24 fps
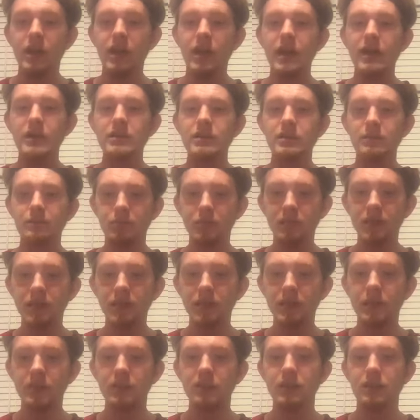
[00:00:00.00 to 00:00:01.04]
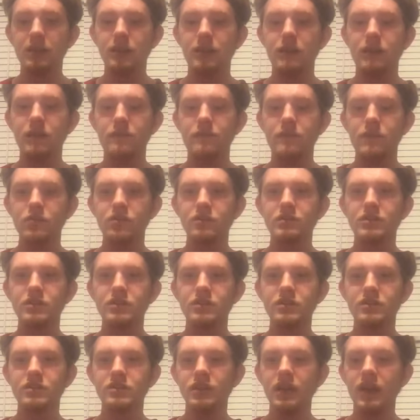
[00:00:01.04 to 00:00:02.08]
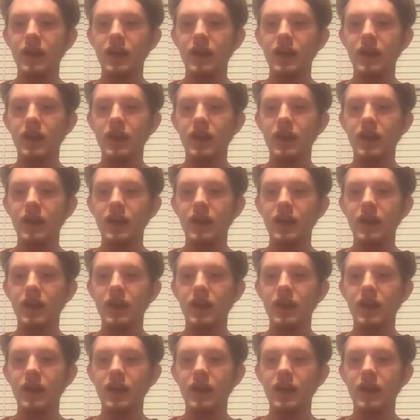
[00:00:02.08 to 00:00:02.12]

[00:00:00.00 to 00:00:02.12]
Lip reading: and The Blade versus